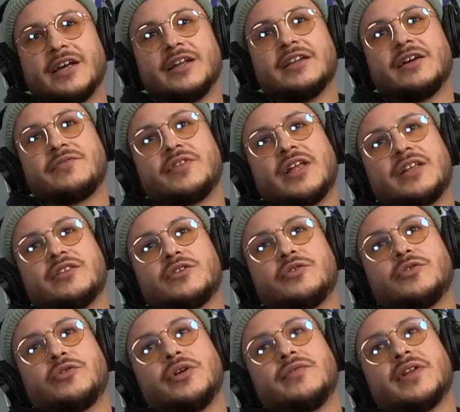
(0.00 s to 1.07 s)
and I feel like the
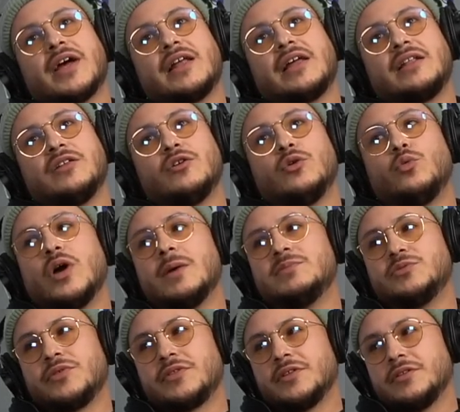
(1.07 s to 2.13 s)
crew even had like little webs
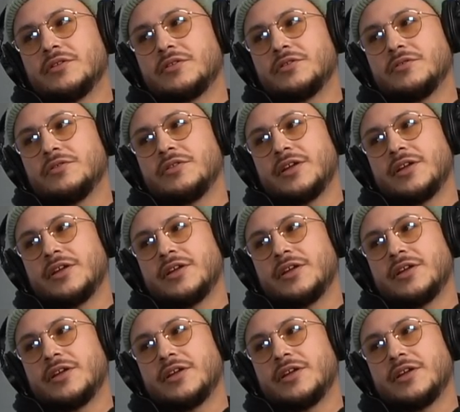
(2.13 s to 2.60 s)
within the crew that,